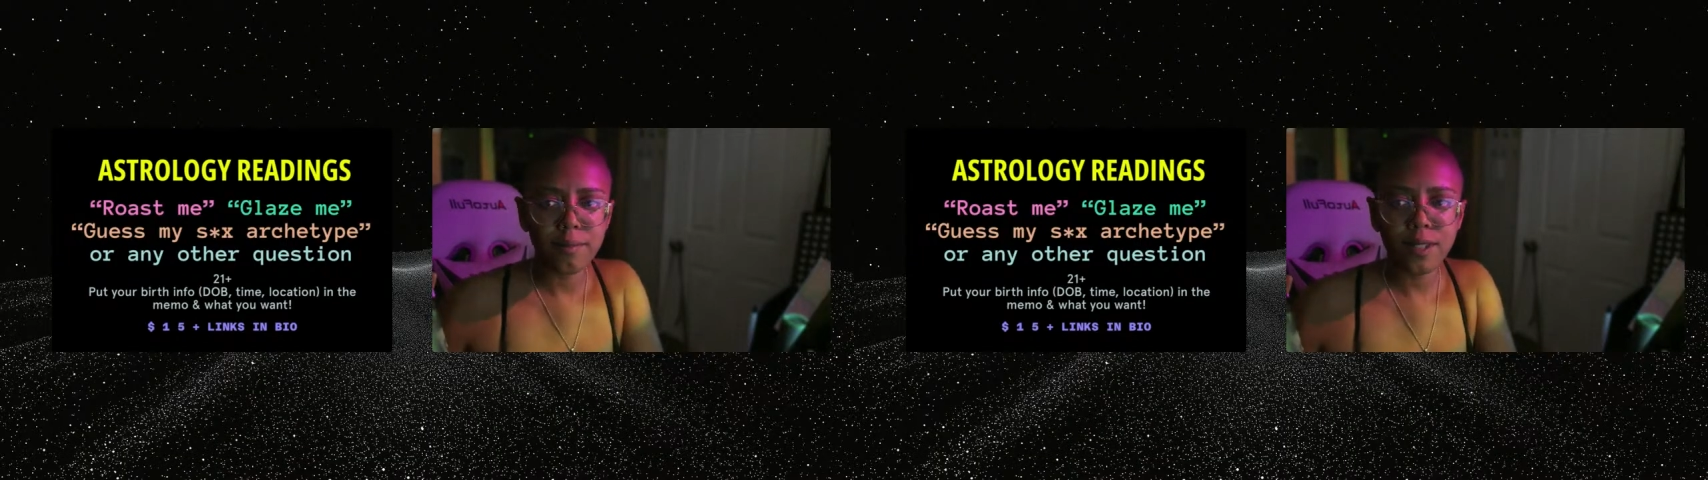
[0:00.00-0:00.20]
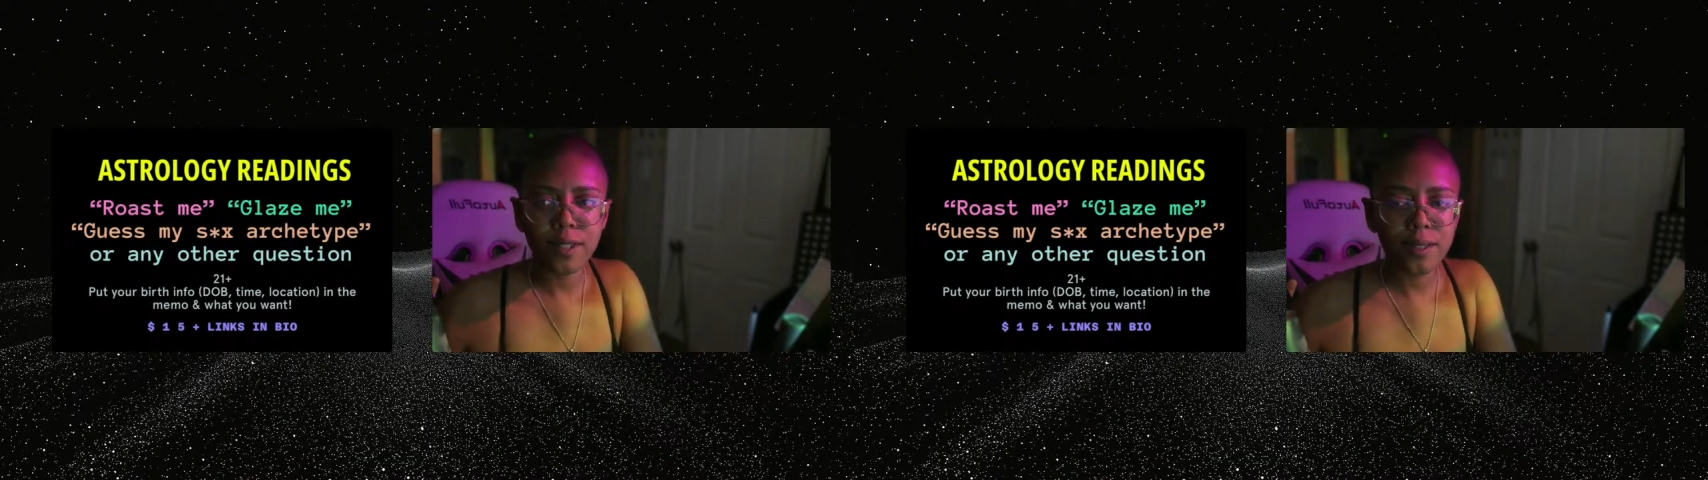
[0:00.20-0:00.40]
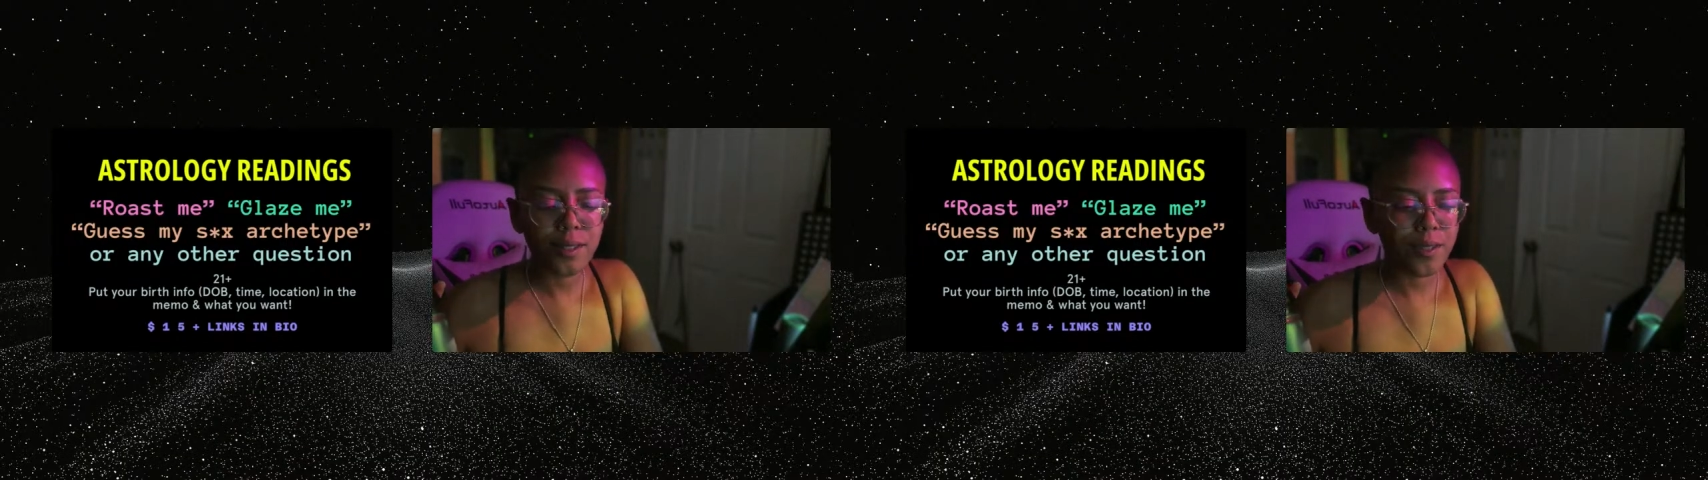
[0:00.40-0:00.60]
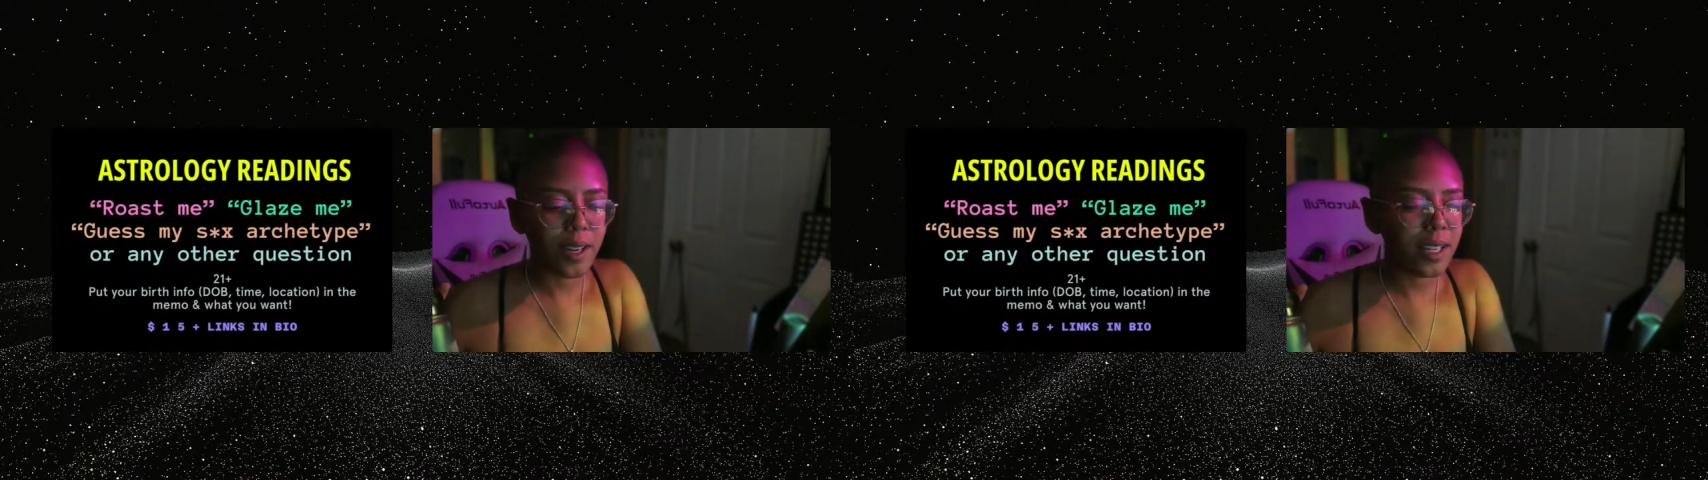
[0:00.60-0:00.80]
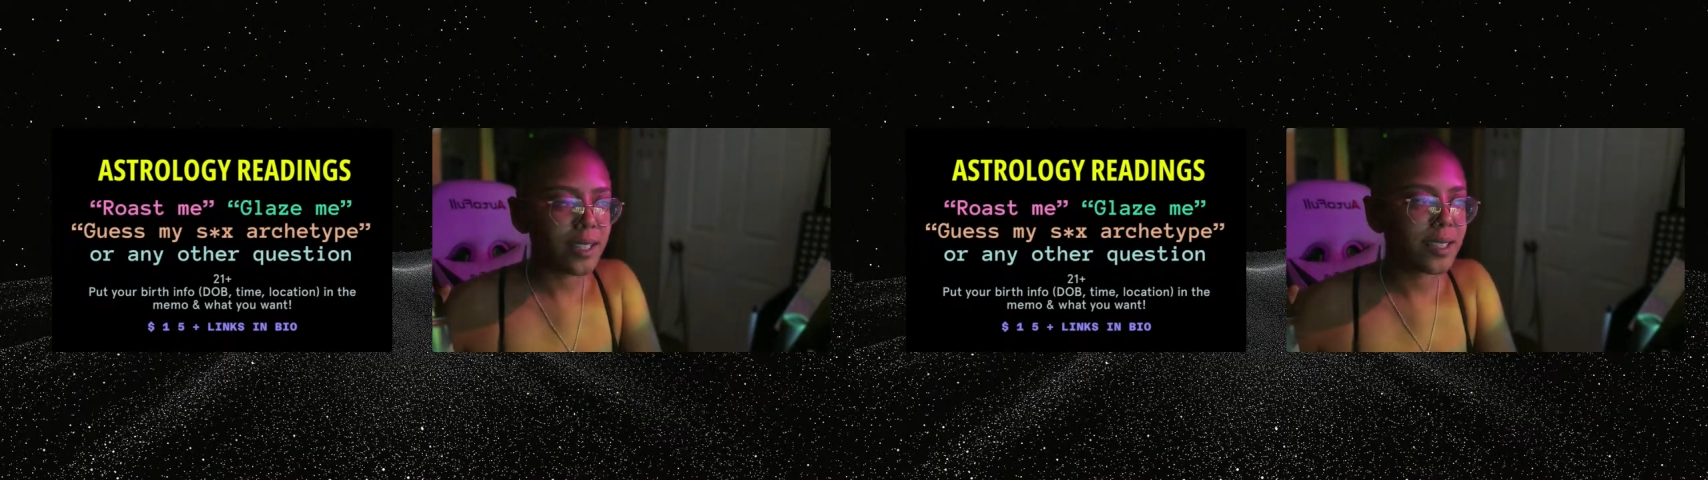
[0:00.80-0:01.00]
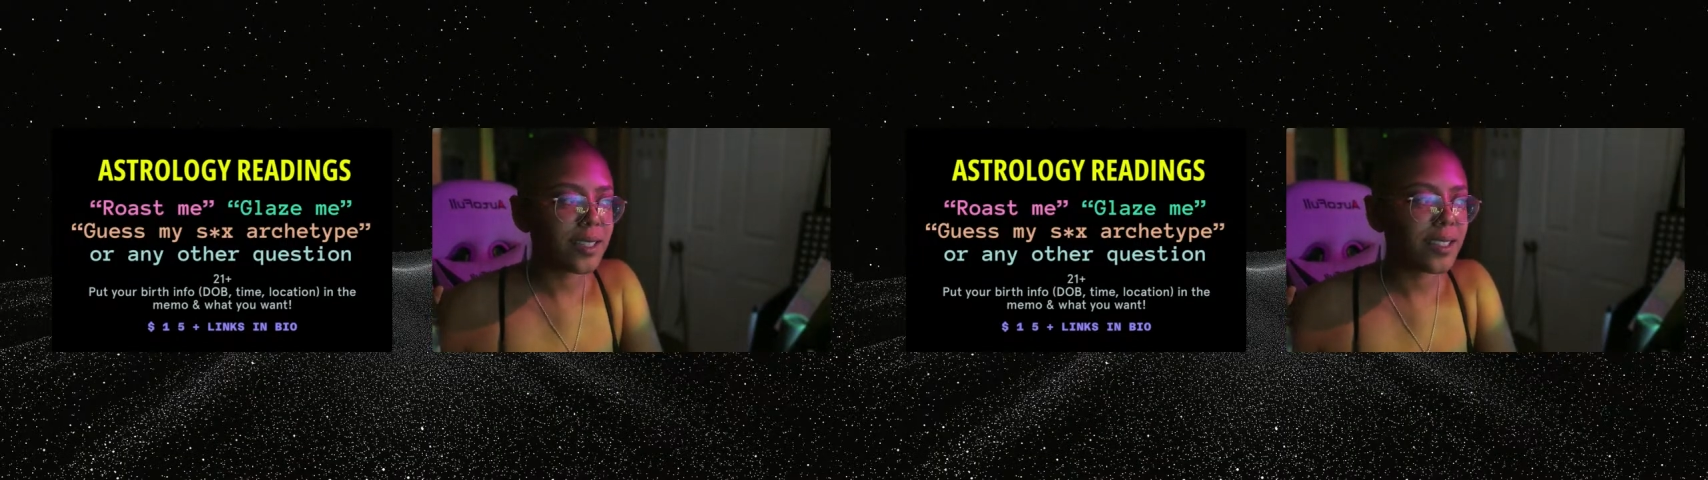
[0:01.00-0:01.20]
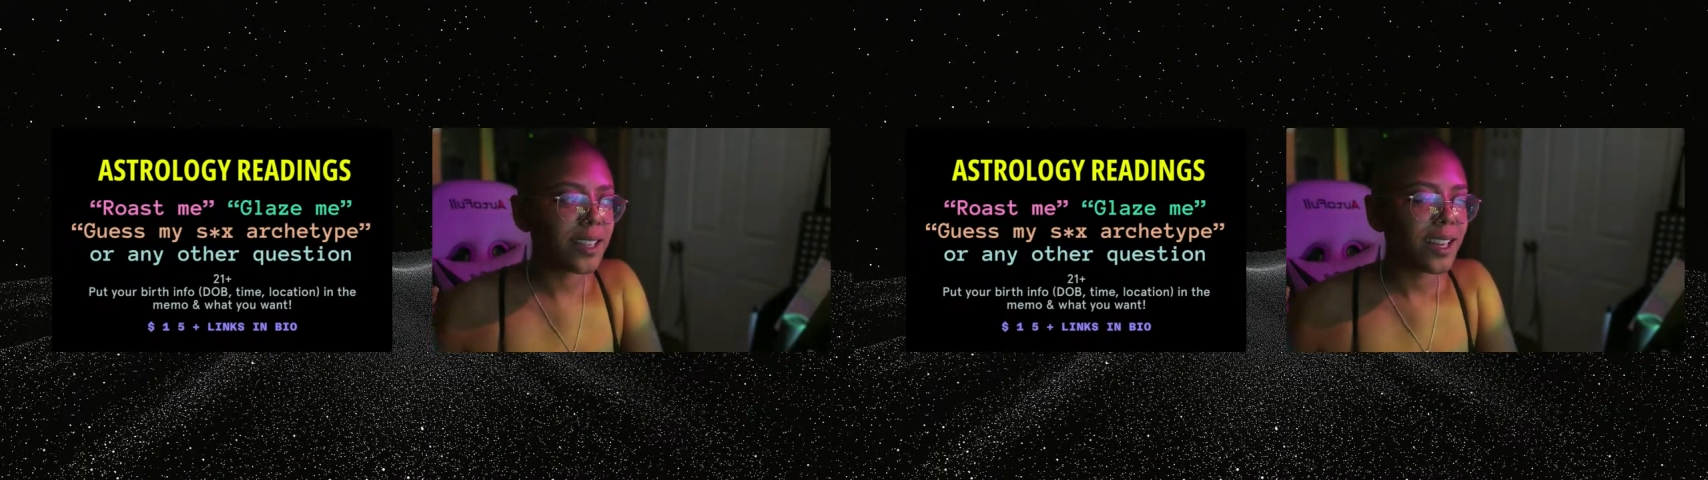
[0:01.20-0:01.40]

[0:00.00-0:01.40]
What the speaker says: Jesus Christ.